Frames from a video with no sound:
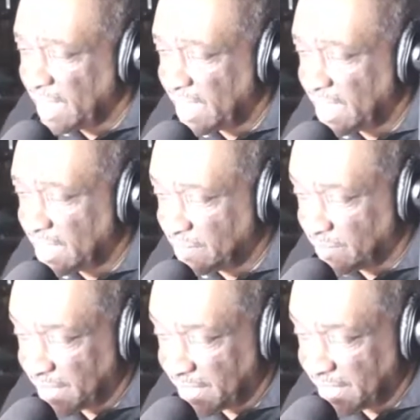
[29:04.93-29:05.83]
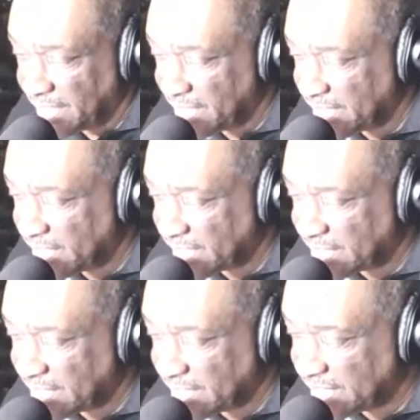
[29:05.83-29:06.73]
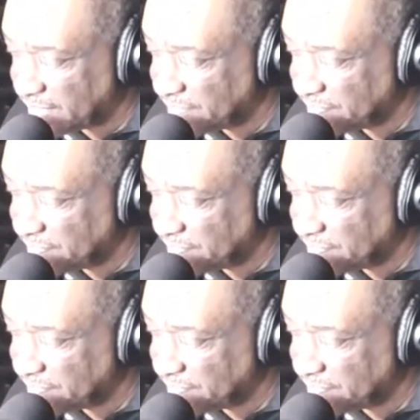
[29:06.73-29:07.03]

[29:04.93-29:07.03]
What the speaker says: Anyway, I tell you.